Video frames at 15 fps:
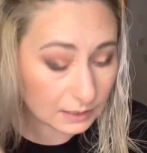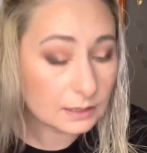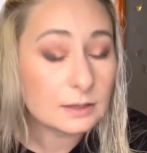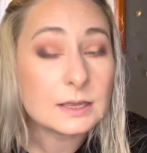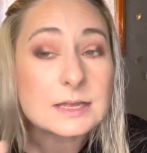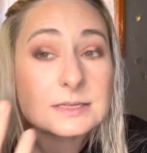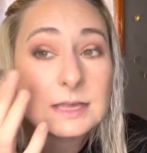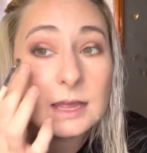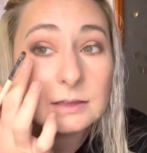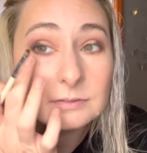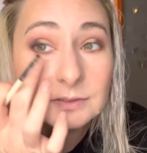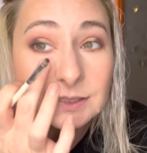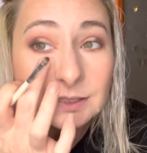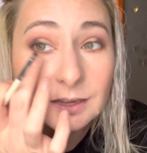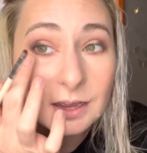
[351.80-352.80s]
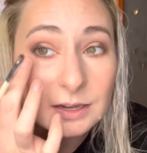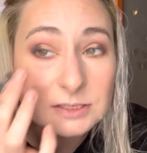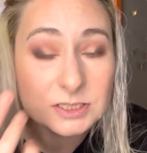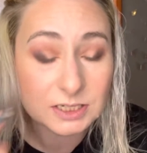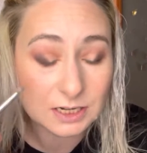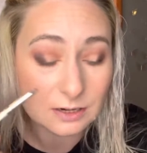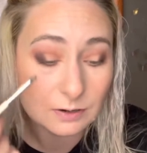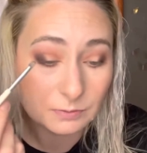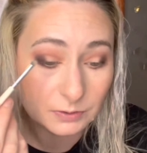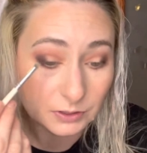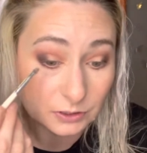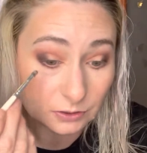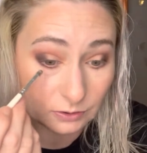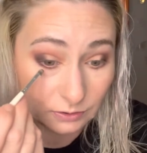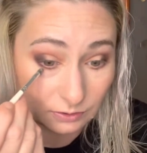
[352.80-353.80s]
is having eyeshadow on
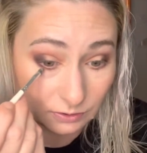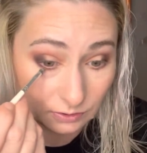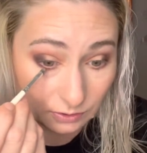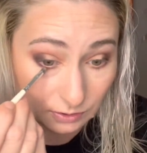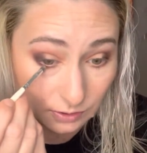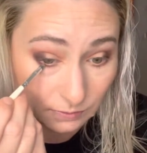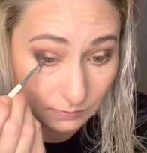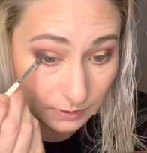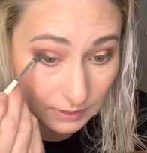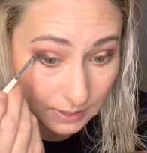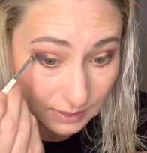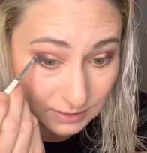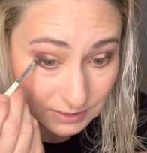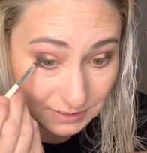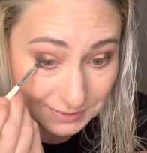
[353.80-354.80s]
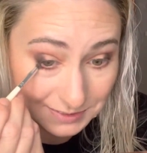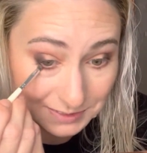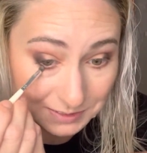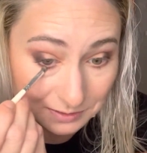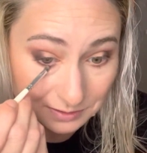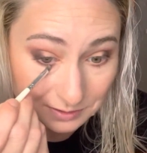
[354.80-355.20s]
your lower lashes.